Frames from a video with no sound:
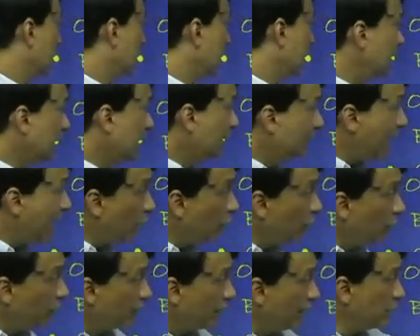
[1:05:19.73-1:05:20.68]

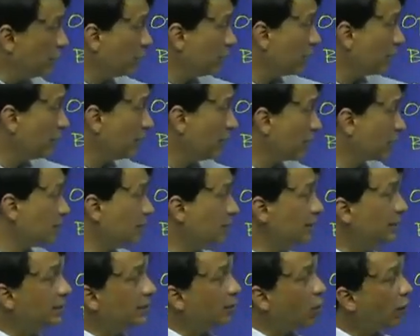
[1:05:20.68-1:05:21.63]
Congenital nasal duct
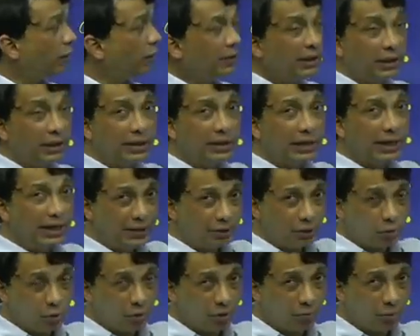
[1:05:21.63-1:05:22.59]
means these are often in
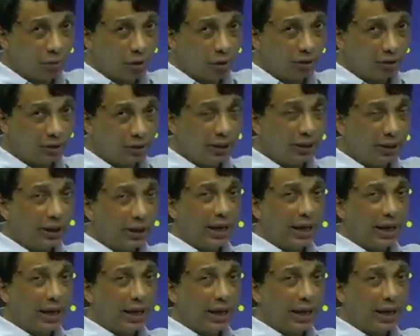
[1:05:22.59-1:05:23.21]
kids who are born